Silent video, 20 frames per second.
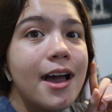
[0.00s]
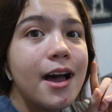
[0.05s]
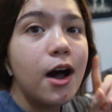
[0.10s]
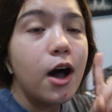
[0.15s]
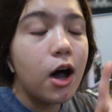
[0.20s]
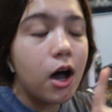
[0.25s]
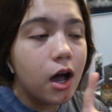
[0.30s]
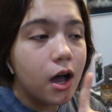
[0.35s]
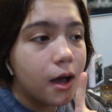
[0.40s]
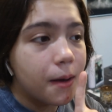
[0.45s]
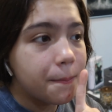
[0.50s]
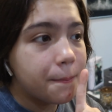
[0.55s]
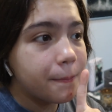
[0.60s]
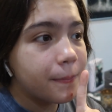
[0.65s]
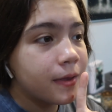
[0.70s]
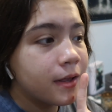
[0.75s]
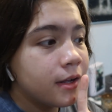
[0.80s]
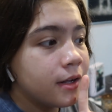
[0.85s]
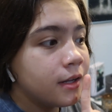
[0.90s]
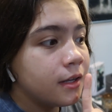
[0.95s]

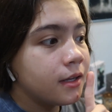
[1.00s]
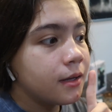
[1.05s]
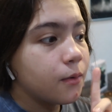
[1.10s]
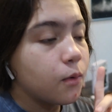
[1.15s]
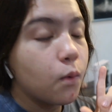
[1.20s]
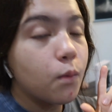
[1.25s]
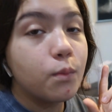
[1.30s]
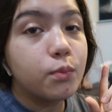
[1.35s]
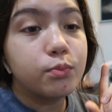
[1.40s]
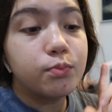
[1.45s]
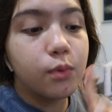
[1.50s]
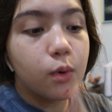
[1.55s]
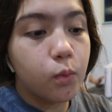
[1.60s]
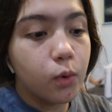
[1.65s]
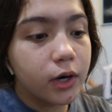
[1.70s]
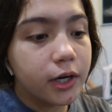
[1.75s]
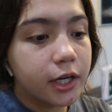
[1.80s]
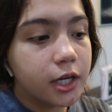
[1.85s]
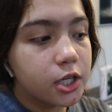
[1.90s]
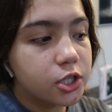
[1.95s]

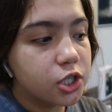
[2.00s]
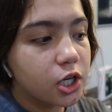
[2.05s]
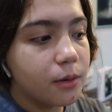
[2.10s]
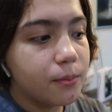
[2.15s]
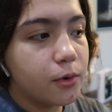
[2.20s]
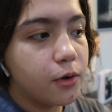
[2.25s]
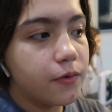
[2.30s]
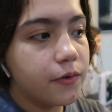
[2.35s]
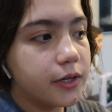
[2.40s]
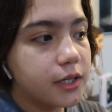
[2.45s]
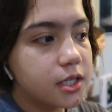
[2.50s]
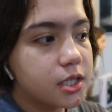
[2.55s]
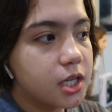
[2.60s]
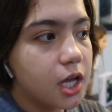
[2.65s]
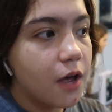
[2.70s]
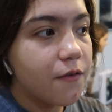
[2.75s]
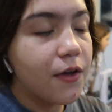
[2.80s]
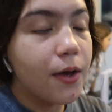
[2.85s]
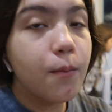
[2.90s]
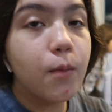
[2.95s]
we're gonna start moving
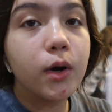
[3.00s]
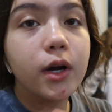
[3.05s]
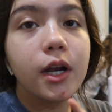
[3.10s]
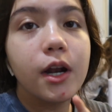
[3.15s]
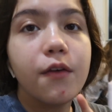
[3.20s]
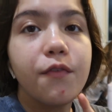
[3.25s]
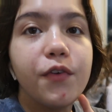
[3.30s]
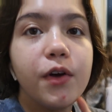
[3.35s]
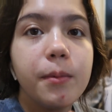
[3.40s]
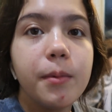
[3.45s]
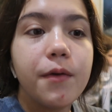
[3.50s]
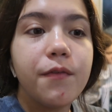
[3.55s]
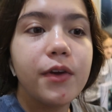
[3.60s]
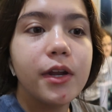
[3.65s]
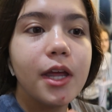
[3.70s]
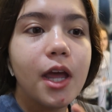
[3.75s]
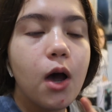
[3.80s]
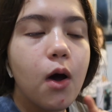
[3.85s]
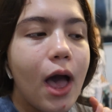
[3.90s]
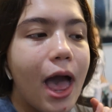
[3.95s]
stuff and we're gonna film a
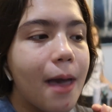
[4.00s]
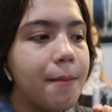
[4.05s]
video